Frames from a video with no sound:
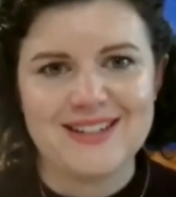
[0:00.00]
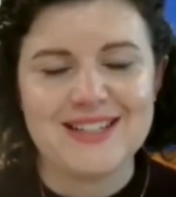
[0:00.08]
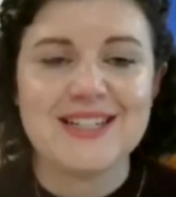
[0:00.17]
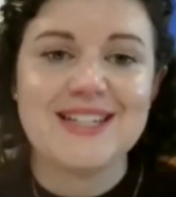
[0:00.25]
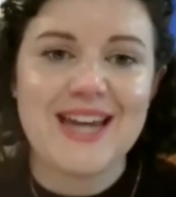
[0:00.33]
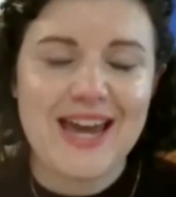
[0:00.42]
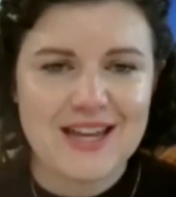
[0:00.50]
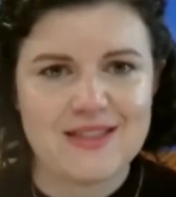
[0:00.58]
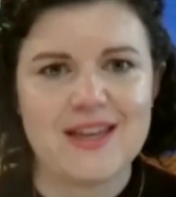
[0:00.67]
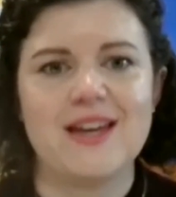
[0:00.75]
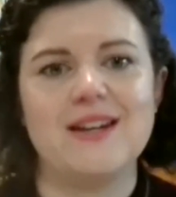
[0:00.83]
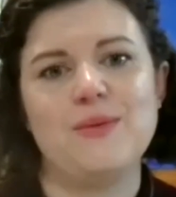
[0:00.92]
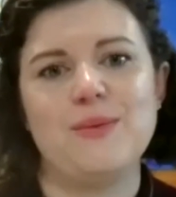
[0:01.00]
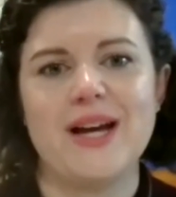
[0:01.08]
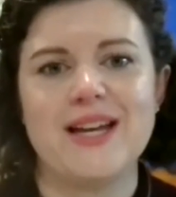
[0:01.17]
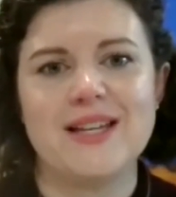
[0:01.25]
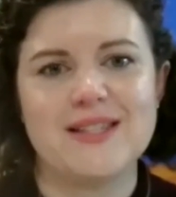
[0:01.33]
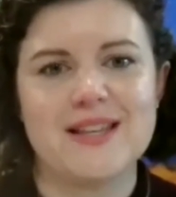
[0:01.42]
to take that
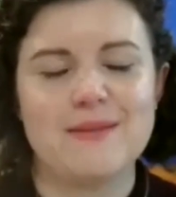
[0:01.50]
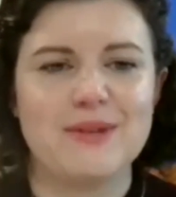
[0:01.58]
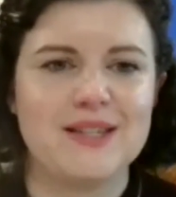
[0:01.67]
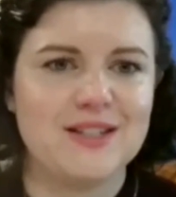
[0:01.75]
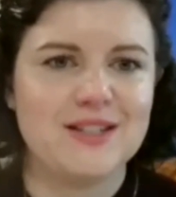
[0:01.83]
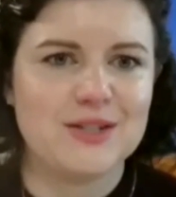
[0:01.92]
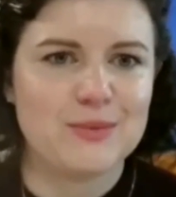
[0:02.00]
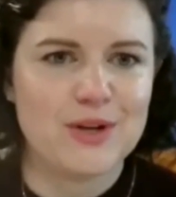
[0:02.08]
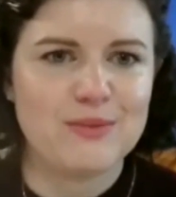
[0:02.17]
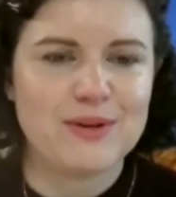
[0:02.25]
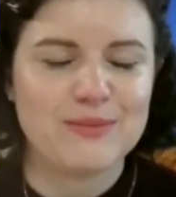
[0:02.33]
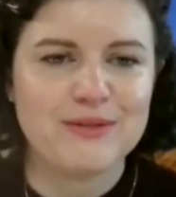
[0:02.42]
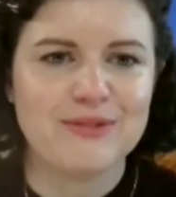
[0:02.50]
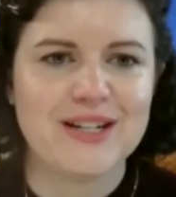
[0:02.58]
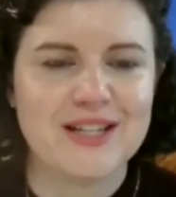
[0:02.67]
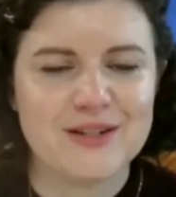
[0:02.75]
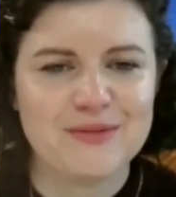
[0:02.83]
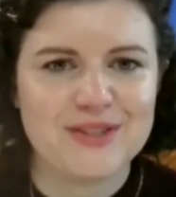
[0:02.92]
away as that message as well when we're
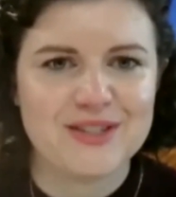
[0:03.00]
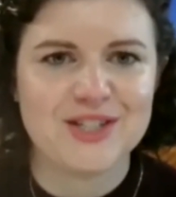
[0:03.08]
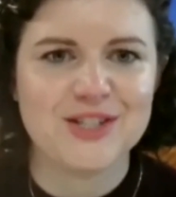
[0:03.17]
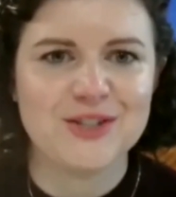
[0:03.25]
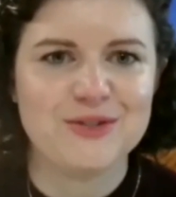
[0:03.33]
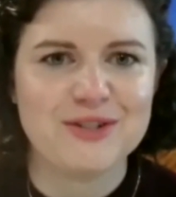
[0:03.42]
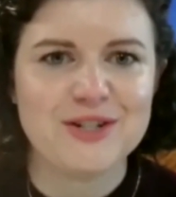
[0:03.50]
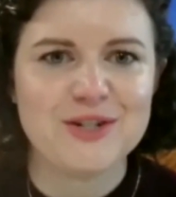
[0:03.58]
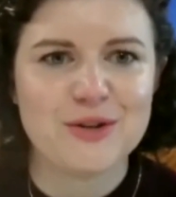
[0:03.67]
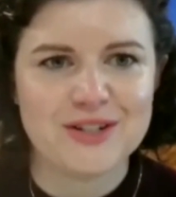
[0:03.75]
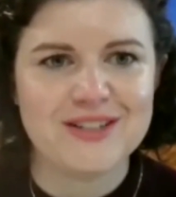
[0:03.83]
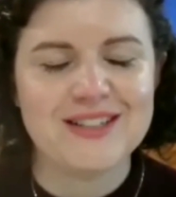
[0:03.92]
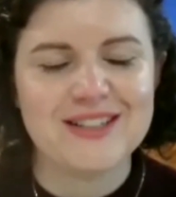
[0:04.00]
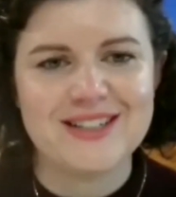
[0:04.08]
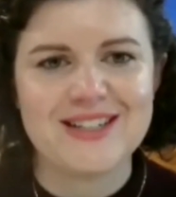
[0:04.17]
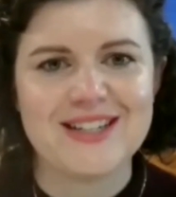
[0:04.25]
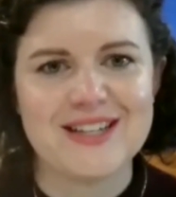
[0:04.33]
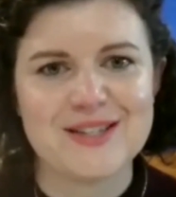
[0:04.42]
reading it with the children, not
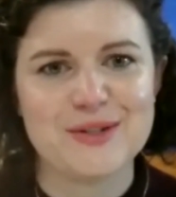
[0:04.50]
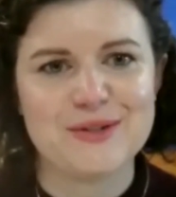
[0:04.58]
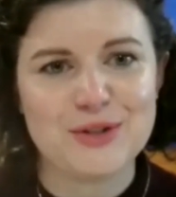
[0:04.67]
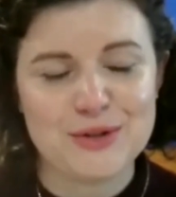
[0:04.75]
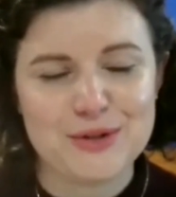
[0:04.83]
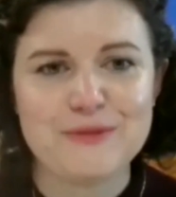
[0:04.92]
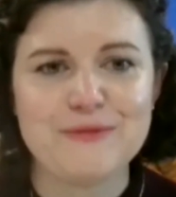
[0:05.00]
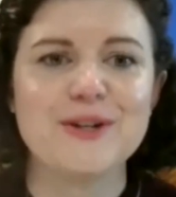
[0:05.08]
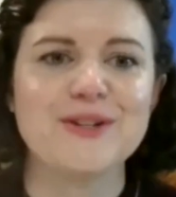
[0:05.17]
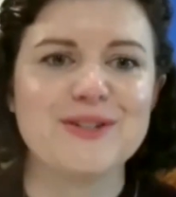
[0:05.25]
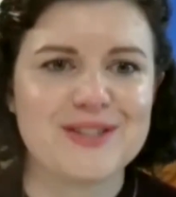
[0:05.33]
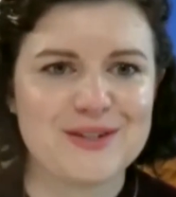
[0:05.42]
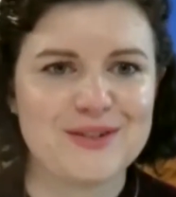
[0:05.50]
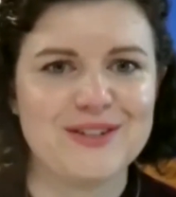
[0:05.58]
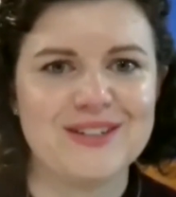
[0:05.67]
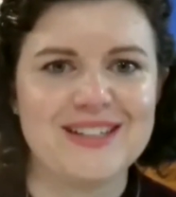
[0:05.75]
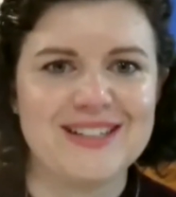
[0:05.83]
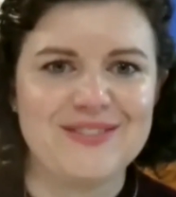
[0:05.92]
to get sort of too focused
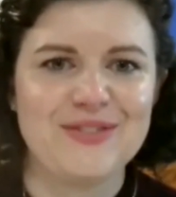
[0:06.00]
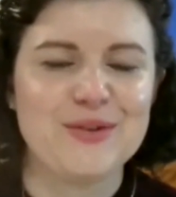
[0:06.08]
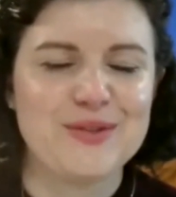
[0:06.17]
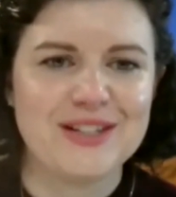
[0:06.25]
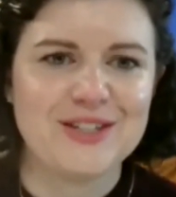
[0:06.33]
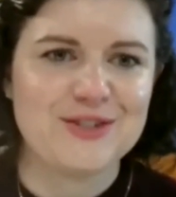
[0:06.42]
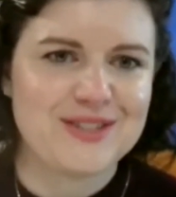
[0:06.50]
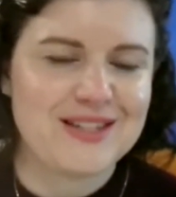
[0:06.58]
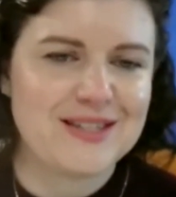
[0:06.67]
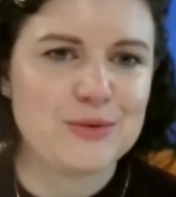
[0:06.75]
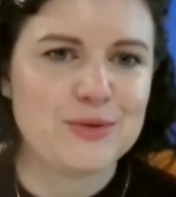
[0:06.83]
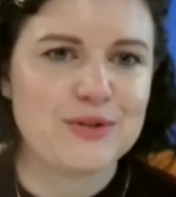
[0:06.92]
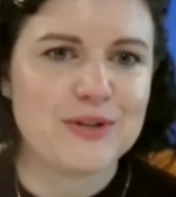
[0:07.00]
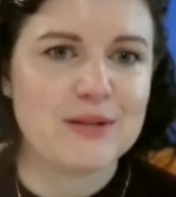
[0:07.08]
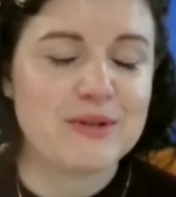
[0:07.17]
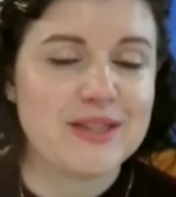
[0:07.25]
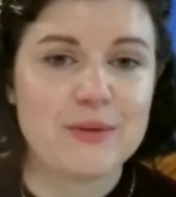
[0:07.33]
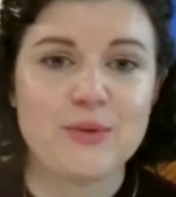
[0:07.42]
on all the literacy skill
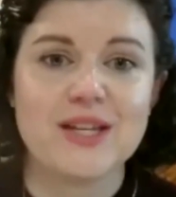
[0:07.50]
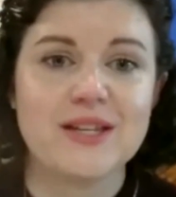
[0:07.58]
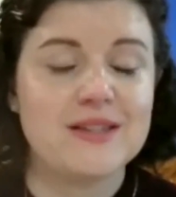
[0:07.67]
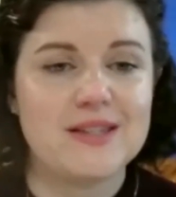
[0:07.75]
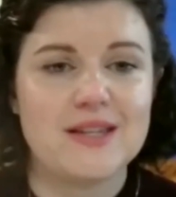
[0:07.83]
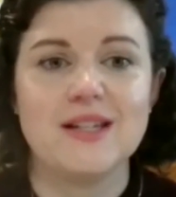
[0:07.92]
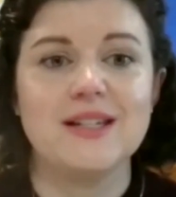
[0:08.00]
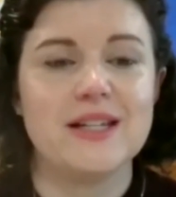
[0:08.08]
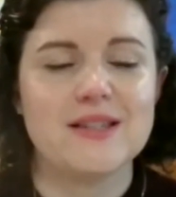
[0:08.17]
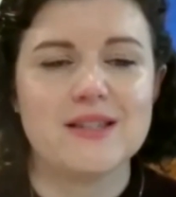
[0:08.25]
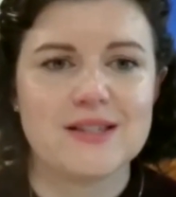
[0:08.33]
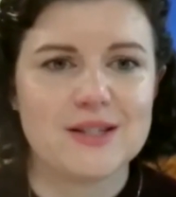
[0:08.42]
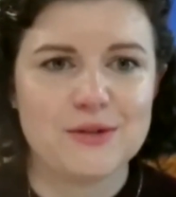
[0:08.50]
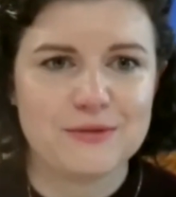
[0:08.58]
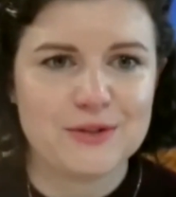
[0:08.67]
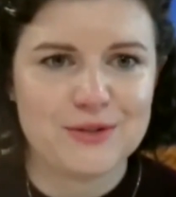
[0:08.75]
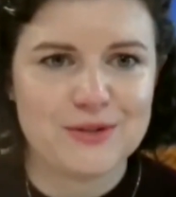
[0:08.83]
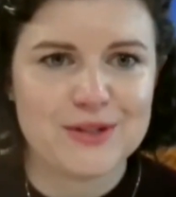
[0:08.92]
development that we can see it lends itself
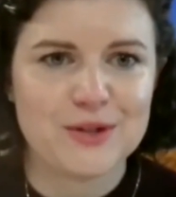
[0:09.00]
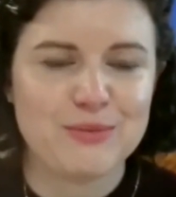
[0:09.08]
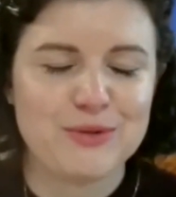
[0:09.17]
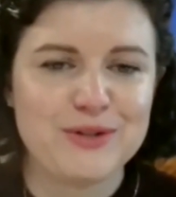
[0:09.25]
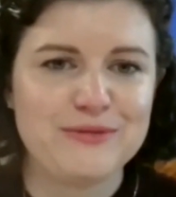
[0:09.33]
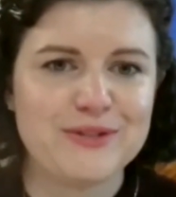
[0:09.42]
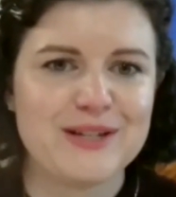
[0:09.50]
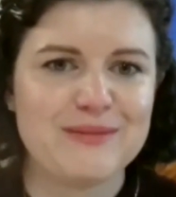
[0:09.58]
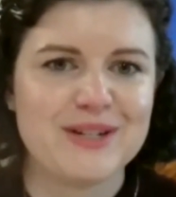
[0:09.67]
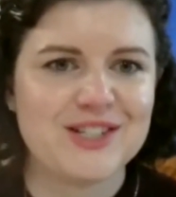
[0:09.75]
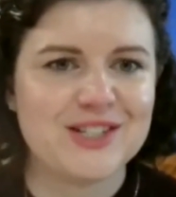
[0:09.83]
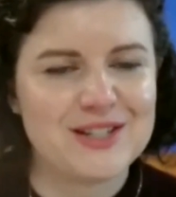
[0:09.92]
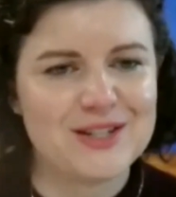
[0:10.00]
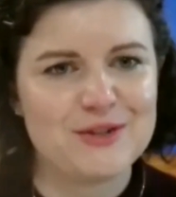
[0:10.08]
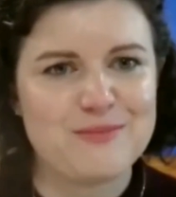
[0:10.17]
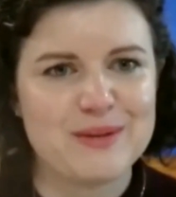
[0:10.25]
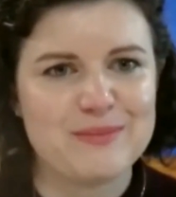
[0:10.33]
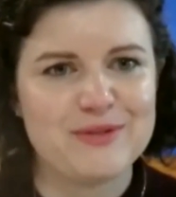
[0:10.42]
to so beautifully, but just to
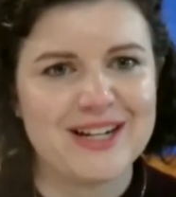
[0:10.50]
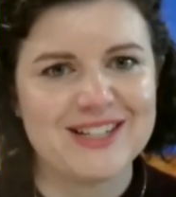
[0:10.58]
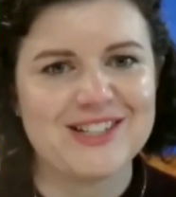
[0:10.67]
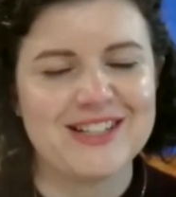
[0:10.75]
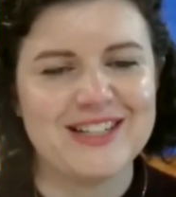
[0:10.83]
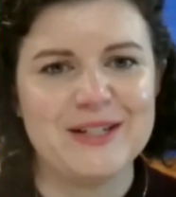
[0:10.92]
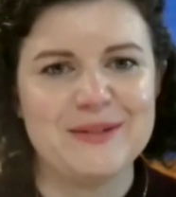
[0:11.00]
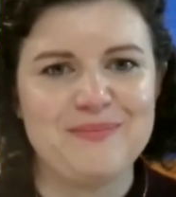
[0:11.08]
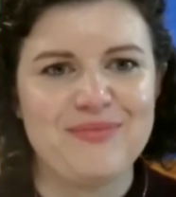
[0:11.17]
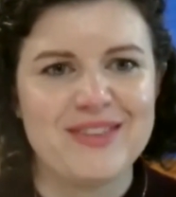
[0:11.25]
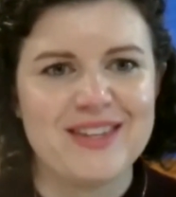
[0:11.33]
remember, actually,